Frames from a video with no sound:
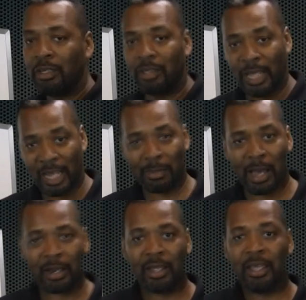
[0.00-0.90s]
Think
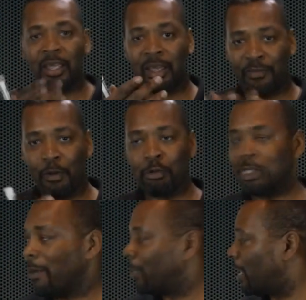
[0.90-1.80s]
about it. If it was
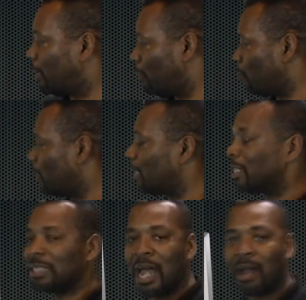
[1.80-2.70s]
something that you really
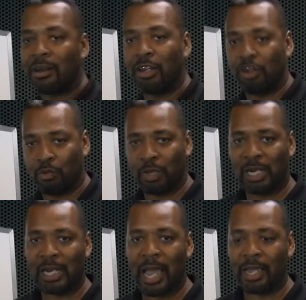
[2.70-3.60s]
desire, you
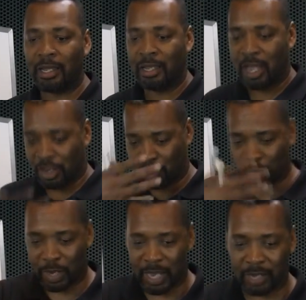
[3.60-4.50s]
really like, and
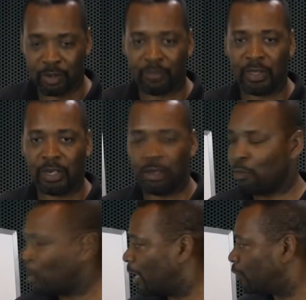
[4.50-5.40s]
you read your video,
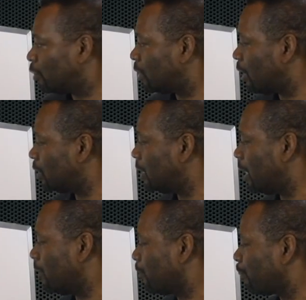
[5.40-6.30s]
you read your sales
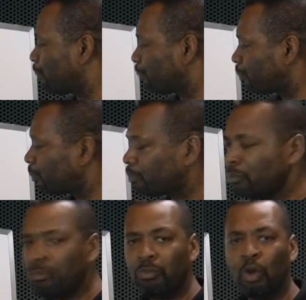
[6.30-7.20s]
letter,
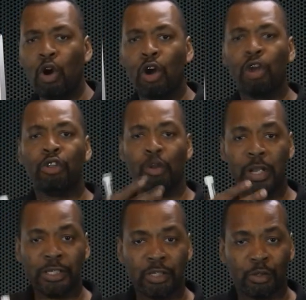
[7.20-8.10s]
or you
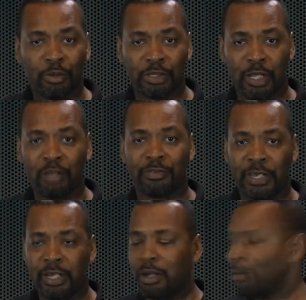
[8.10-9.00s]
listened to a sales
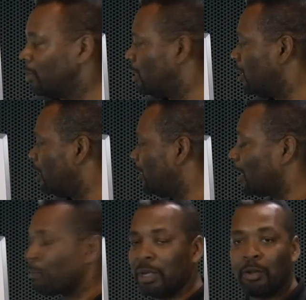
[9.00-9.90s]
video,
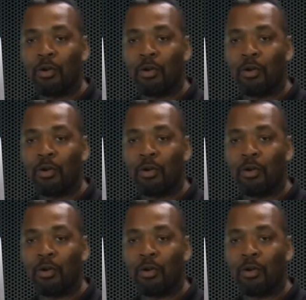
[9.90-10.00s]
Did it really